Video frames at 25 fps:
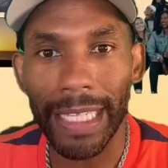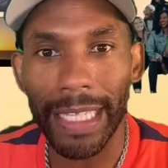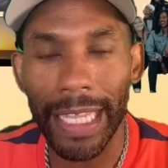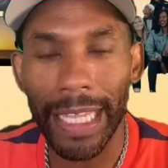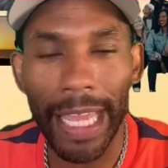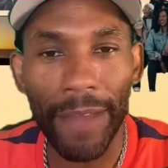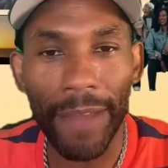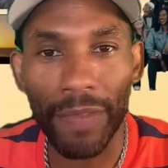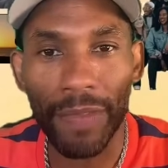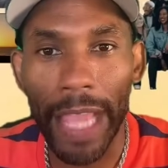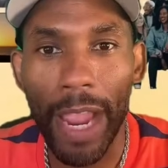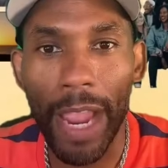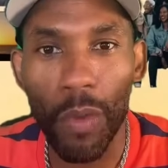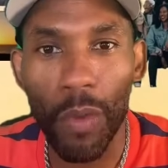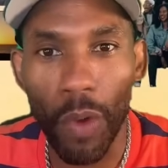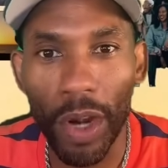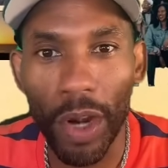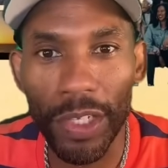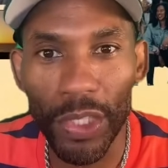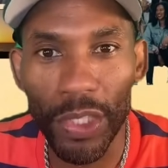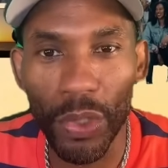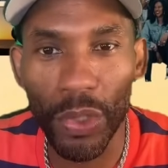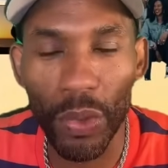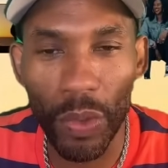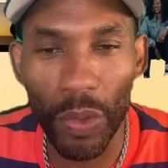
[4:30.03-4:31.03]
if they
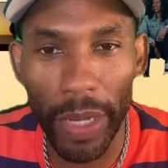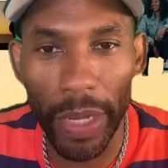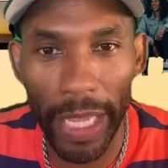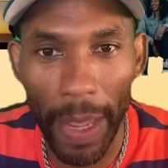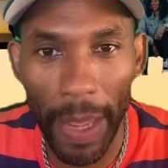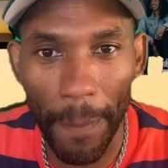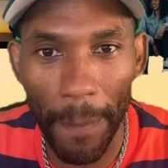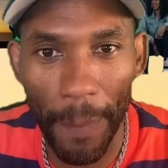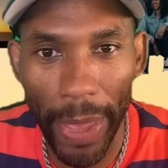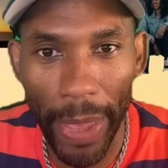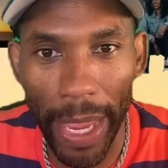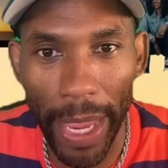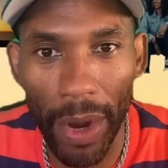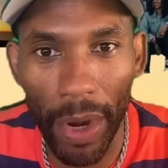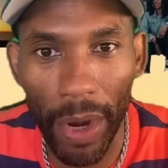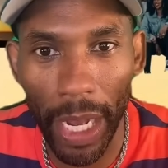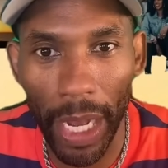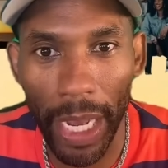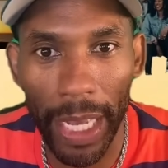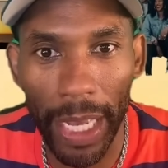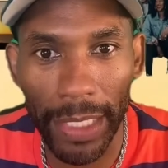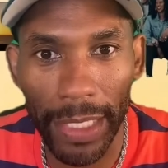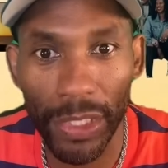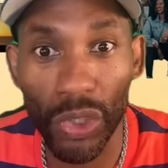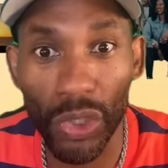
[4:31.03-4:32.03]
were to compare
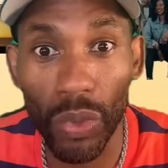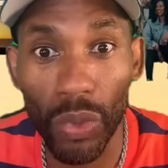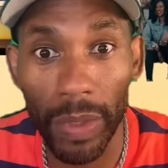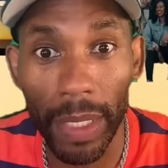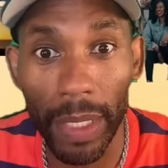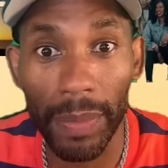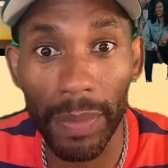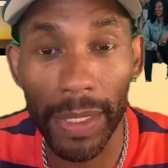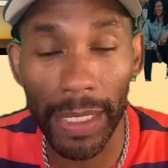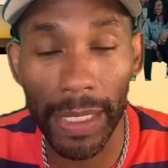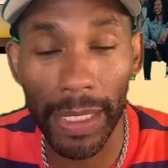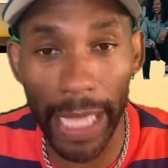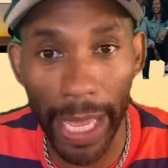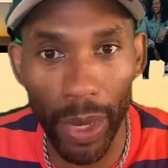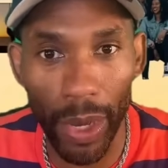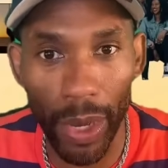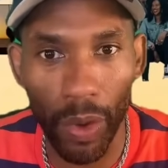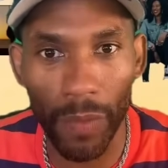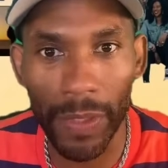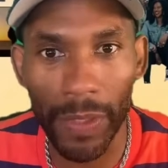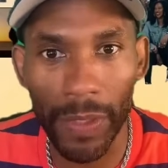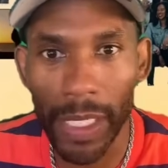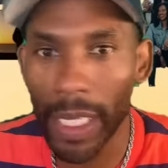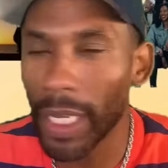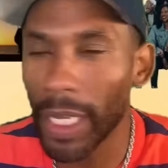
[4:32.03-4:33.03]
us to
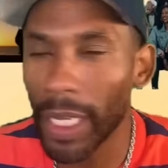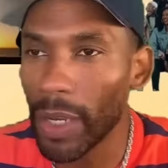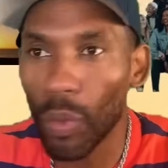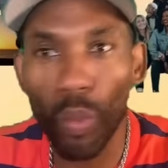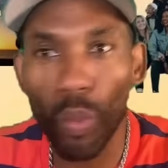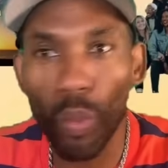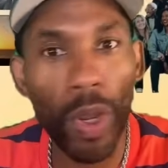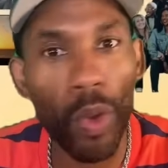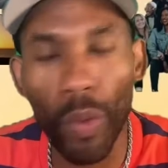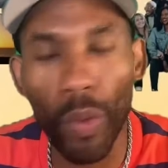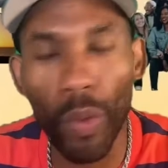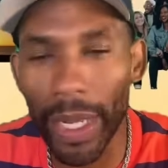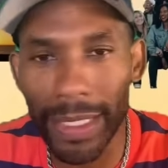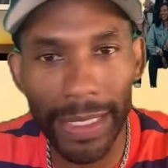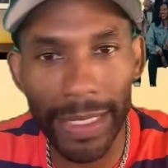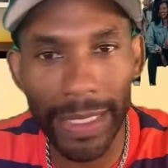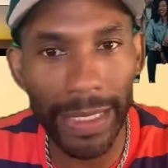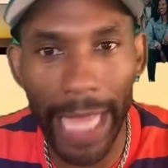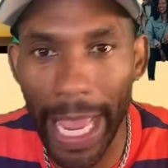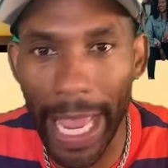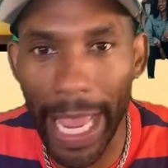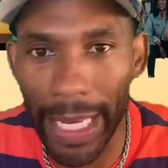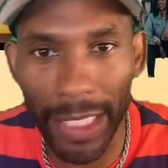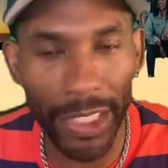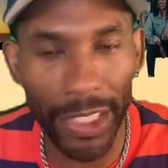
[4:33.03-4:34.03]
themselves, we wouldn't
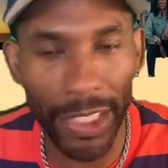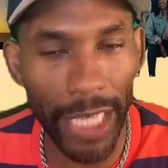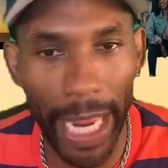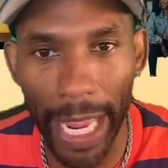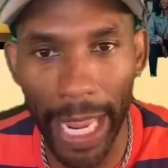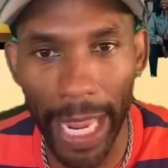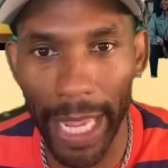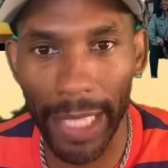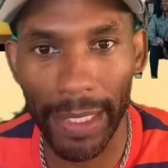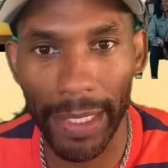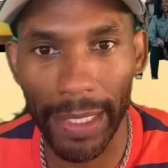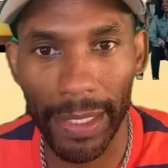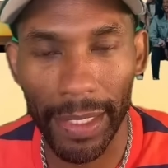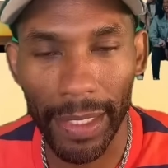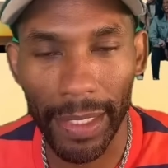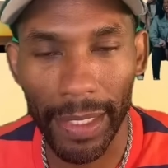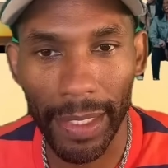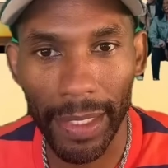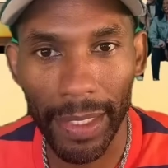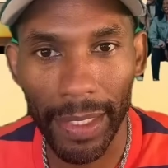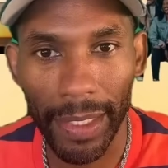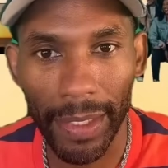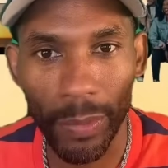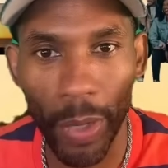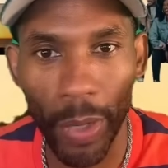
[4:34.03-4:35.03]
stand a chance.
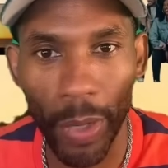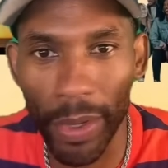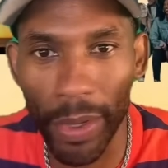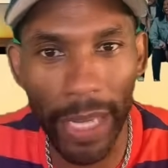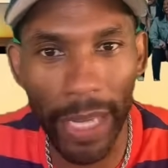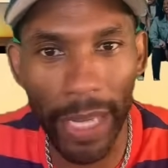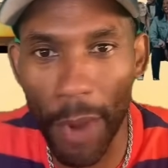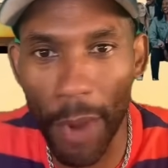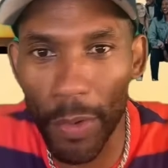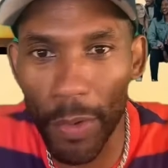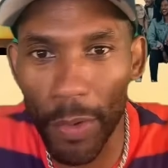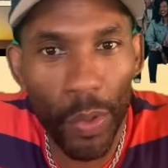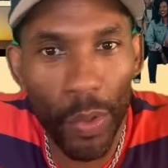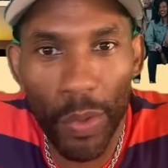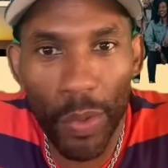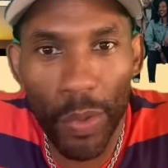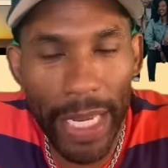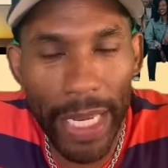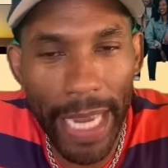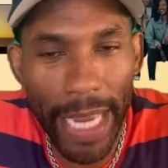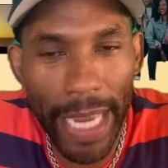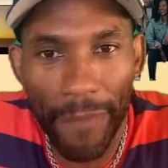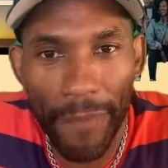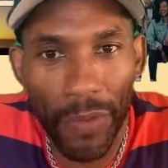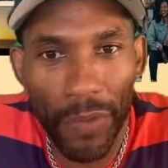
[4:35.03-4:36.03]
we
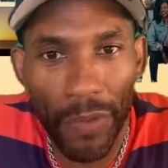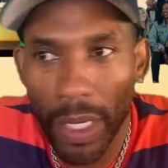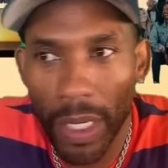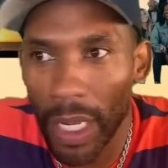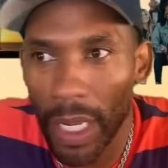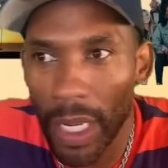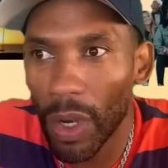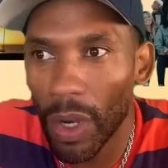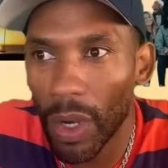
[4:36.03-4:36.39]
would never